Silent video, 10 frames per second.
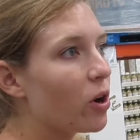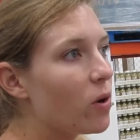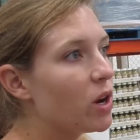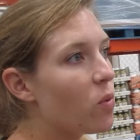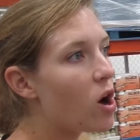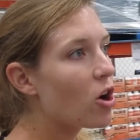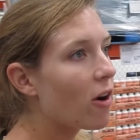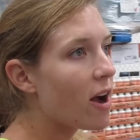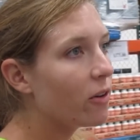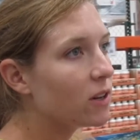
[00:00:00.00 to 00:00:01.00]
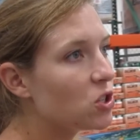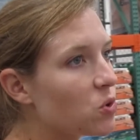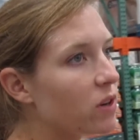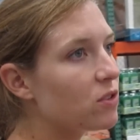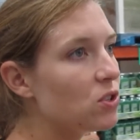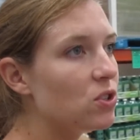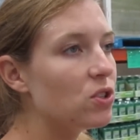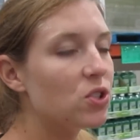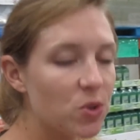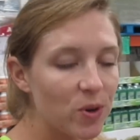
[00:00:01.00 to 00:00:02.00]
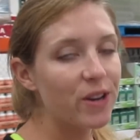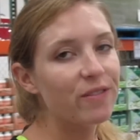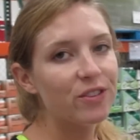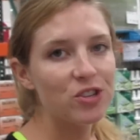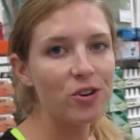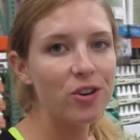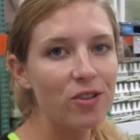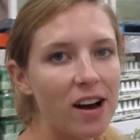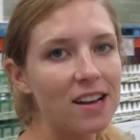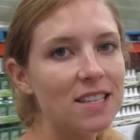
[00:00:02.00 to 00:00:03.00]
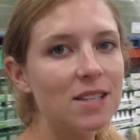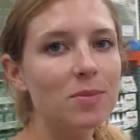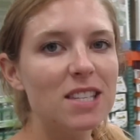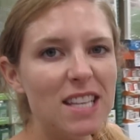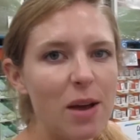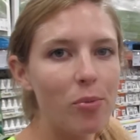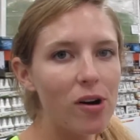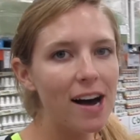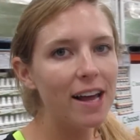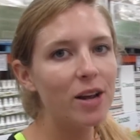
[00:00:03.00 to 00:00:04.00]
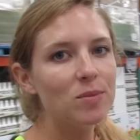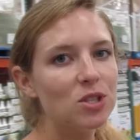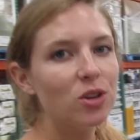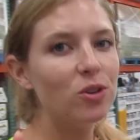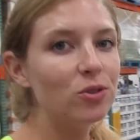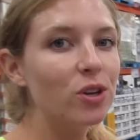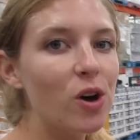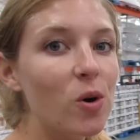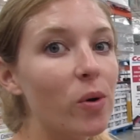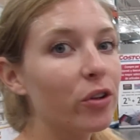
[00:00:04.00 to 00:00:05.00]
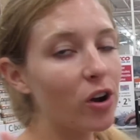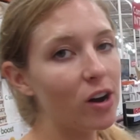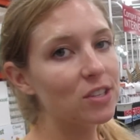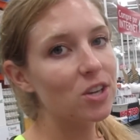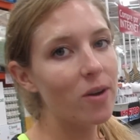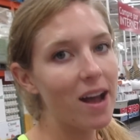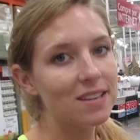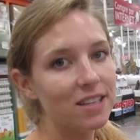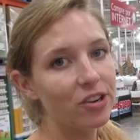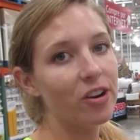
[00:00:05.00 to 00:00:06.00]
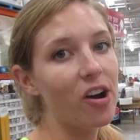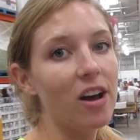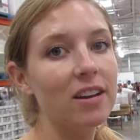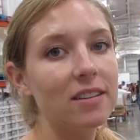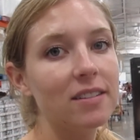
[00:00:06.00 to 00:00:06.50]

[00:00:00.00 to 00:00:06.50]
We're going to walk around and sort of show you guys some staple items so you'll know whether Costco has it or not.